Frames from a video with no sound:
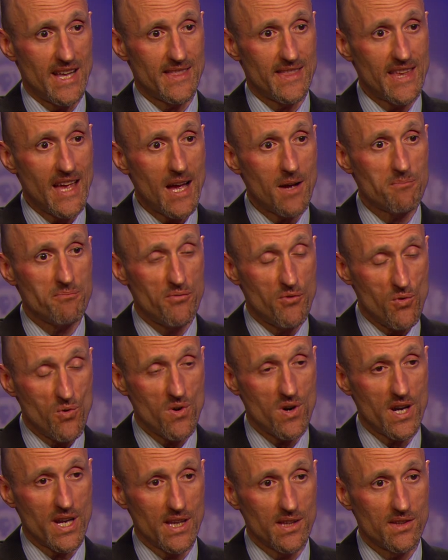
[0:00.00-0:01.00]
At that
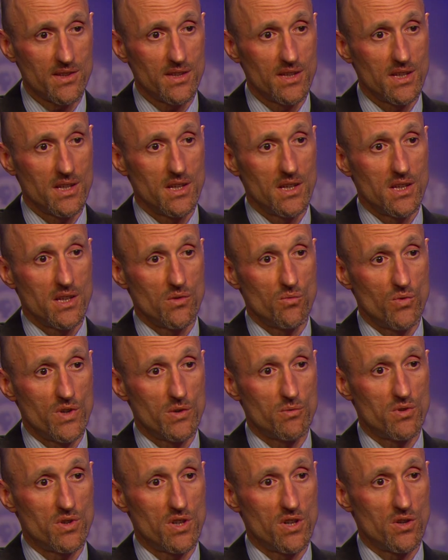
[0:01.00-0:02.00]
point, we
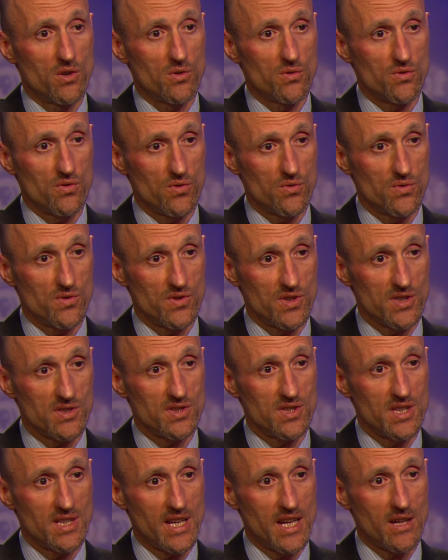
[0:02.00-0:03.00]
will go to
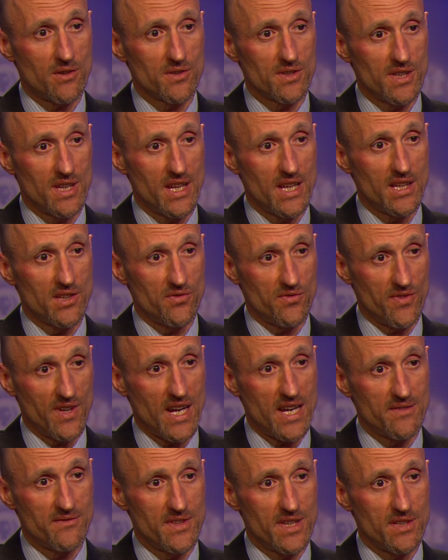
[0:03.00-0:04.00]
16-hour days,
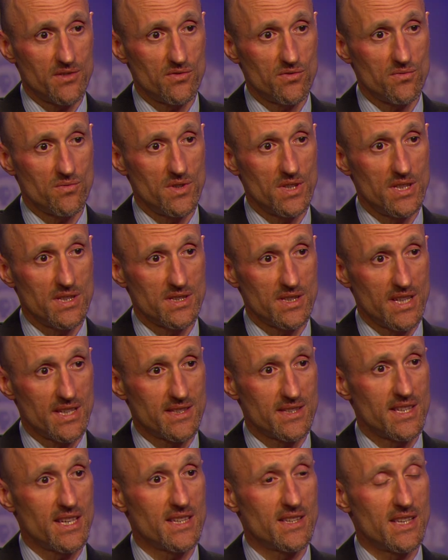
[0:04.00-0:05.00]
five days a week,
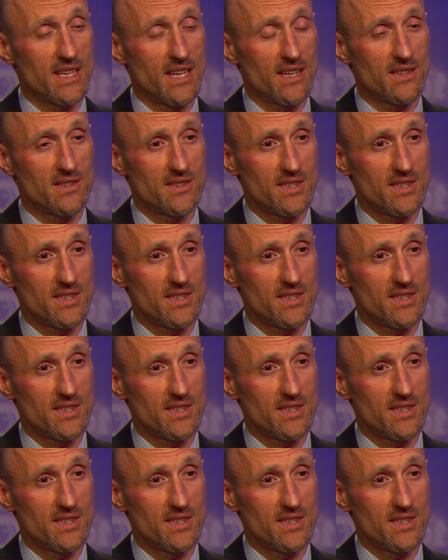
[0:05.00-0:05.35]
and 10-hour 10 day,